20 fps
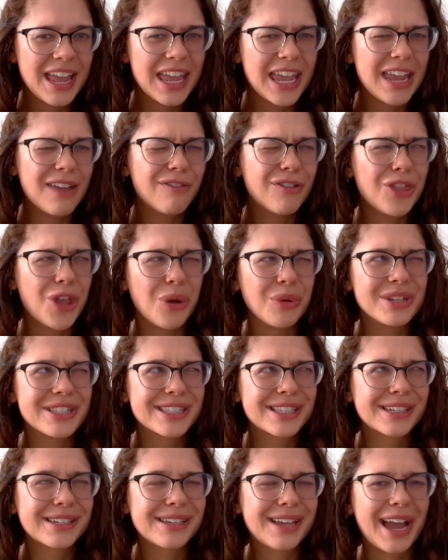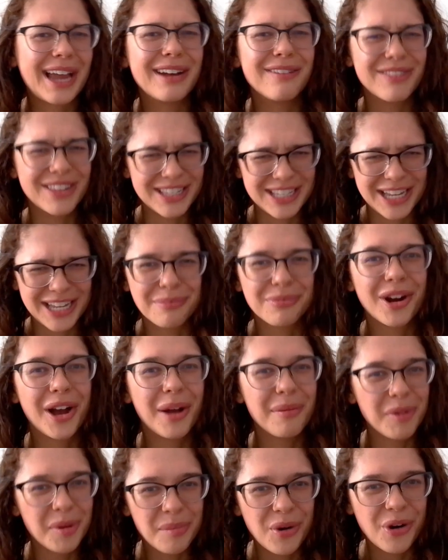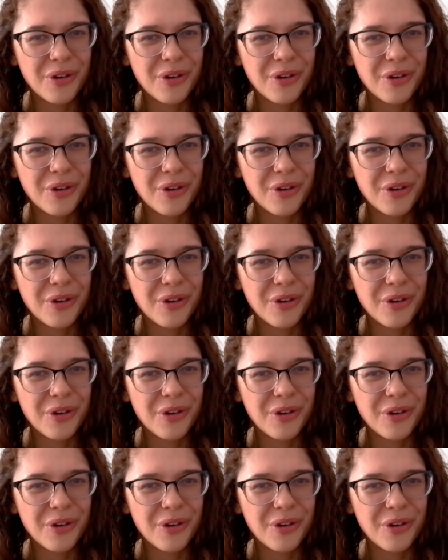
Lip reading: even though it's kind of the same problem